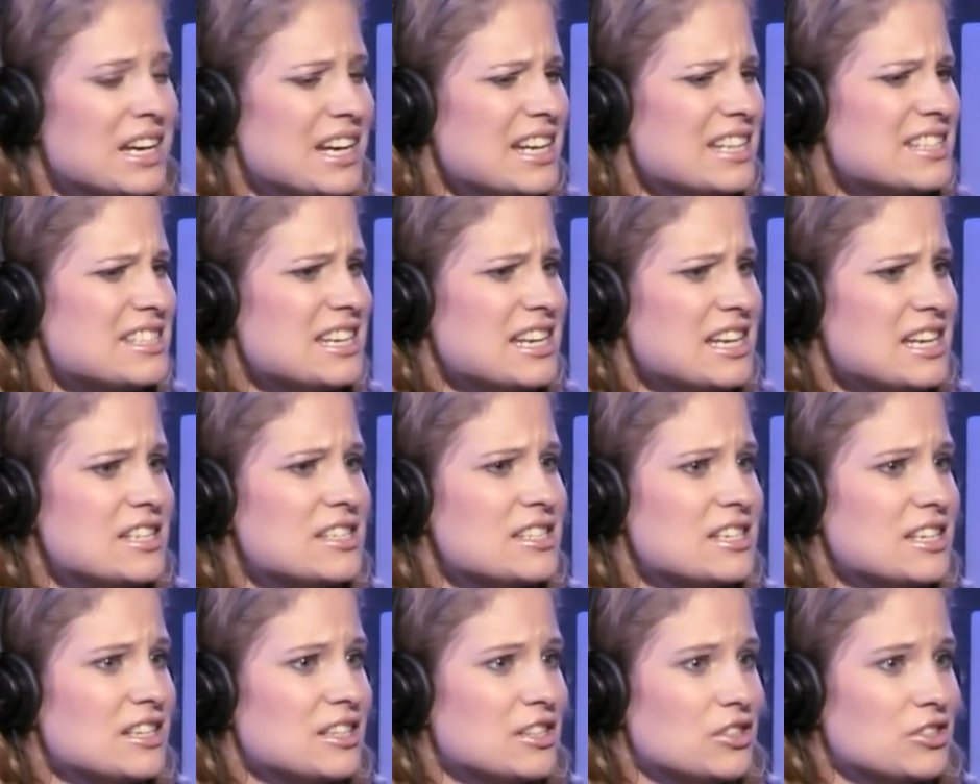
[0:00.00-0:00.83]
It's
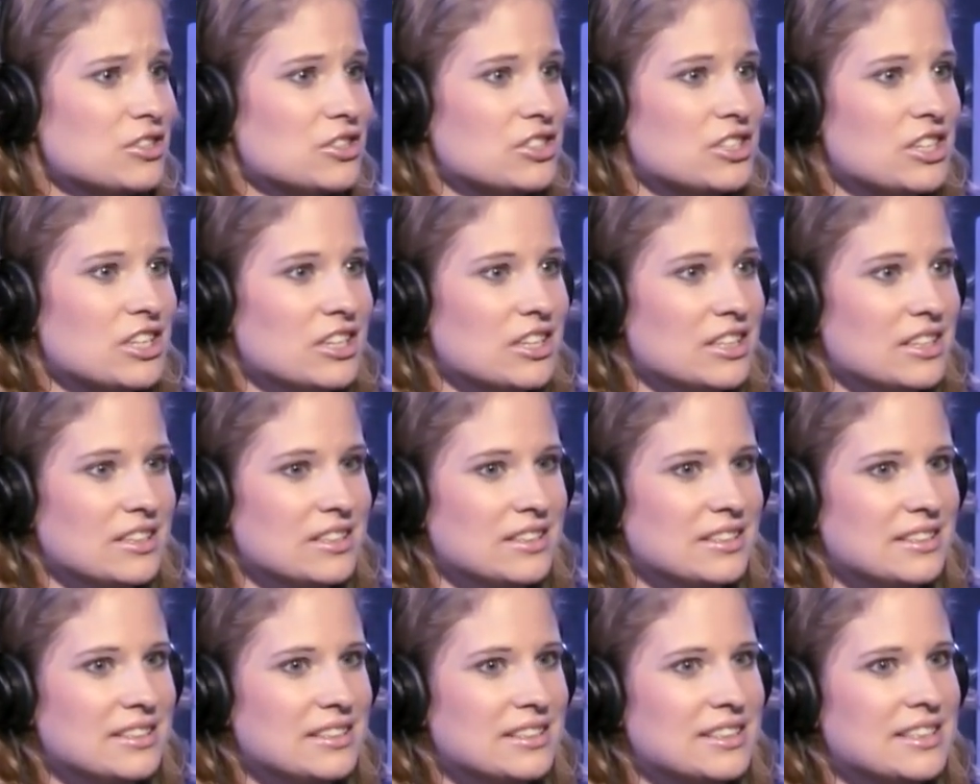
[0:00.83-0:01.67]
easy to to
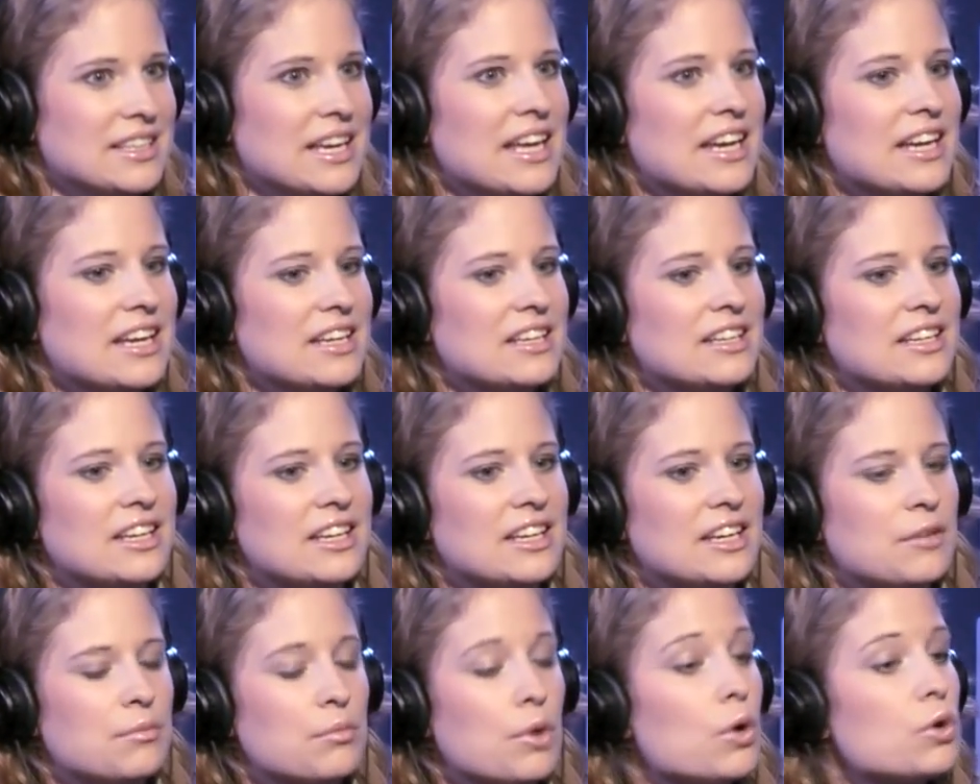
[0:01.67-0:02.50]
get
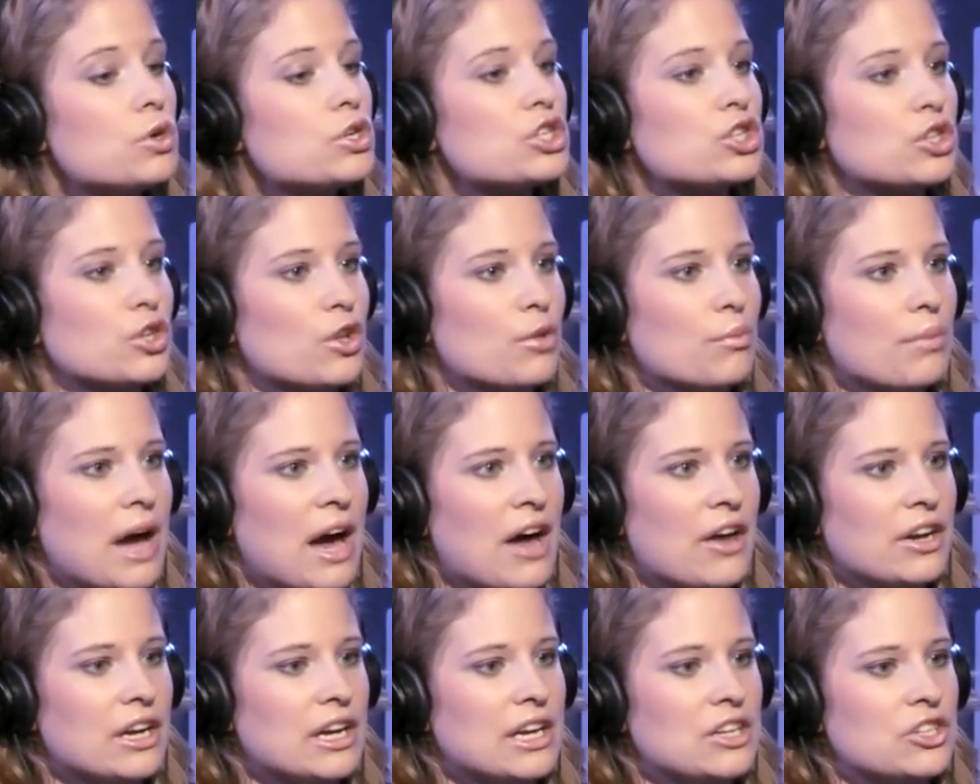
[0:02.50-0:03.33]
get emotional
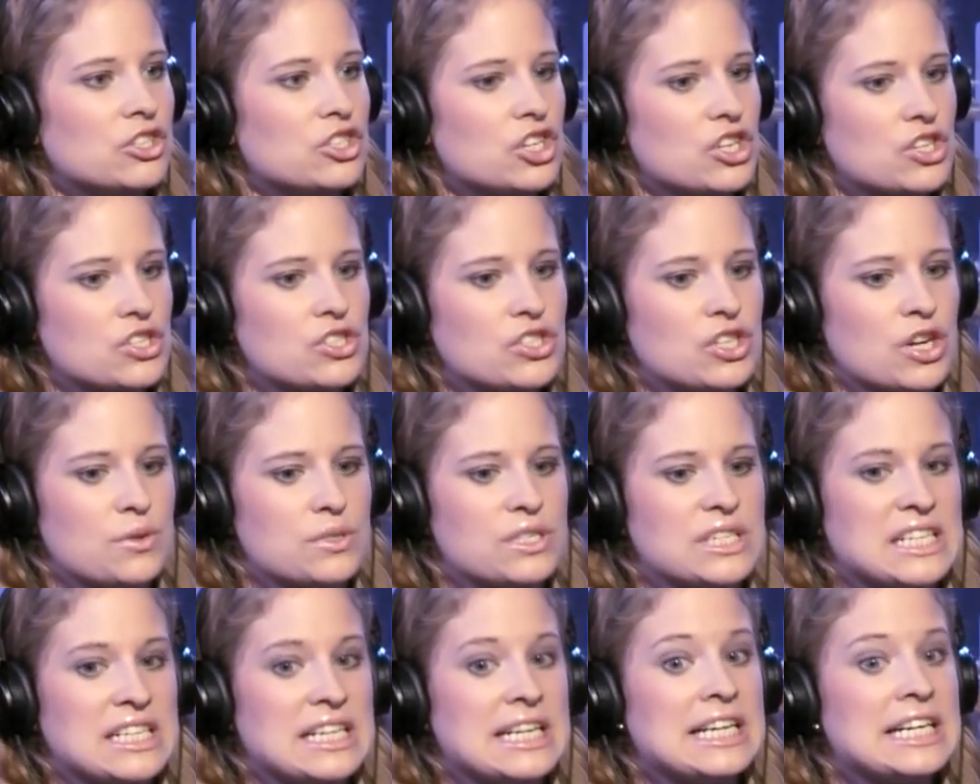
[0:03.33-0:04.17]
about it and just start
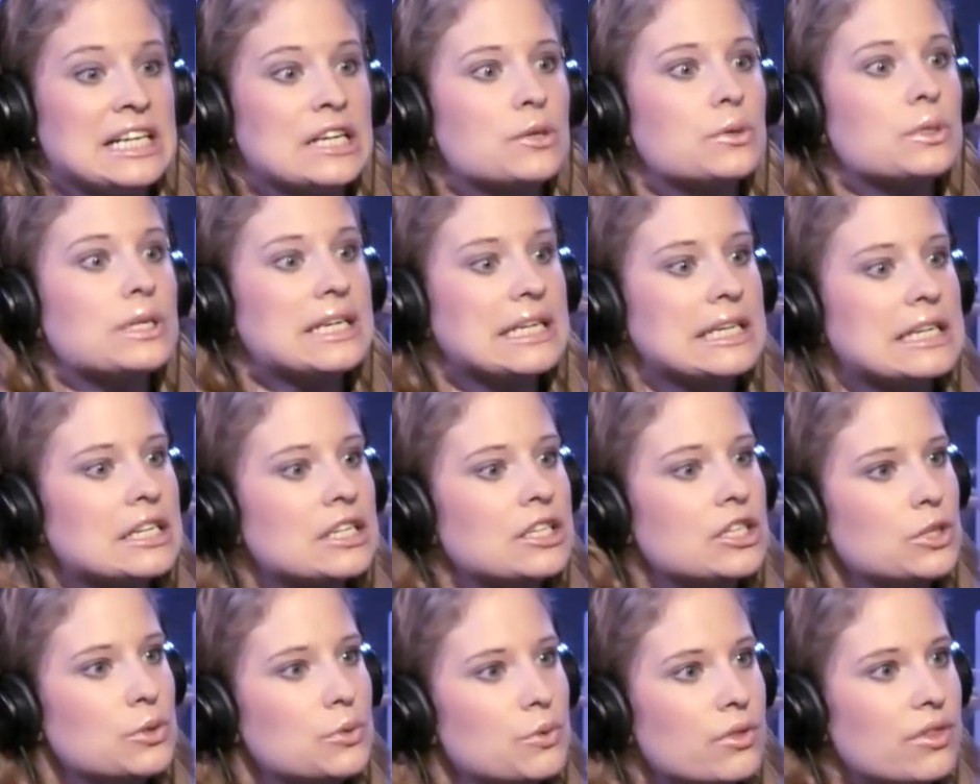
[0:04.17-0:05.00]
saying, "How
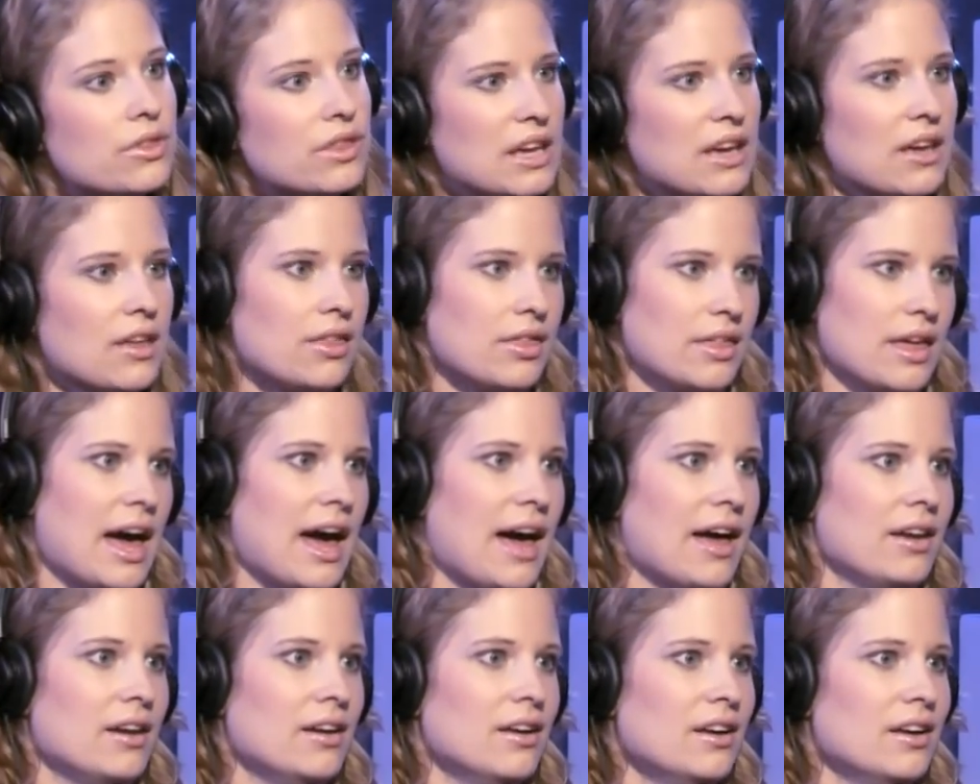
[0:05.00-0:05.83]
can you think
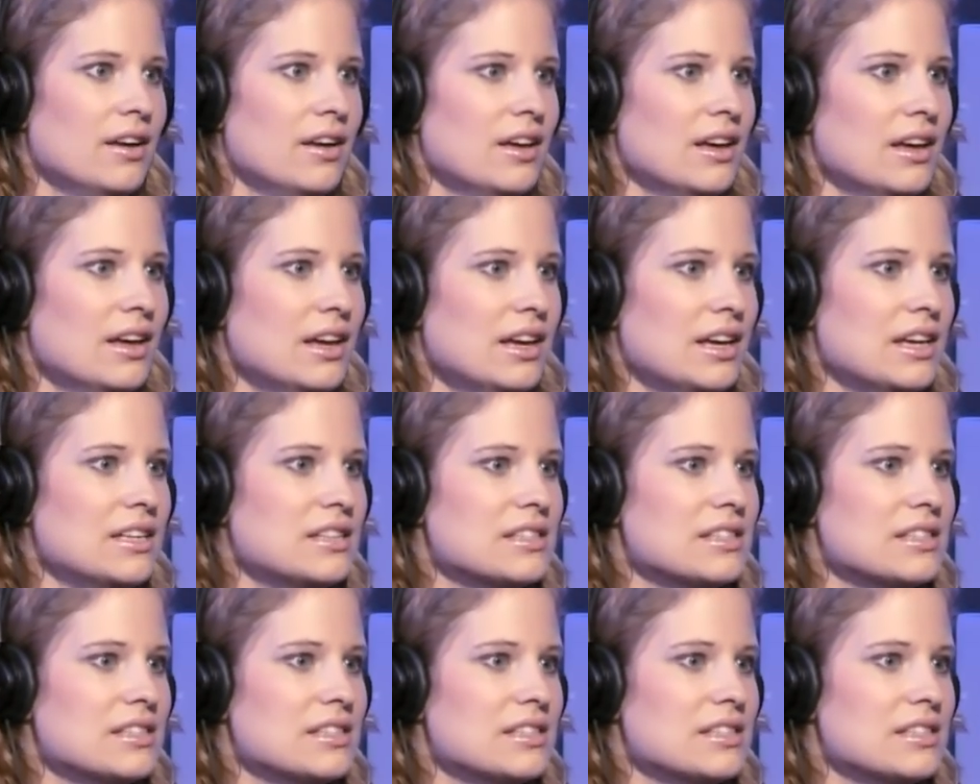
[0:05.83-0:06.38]
that?" Yeah.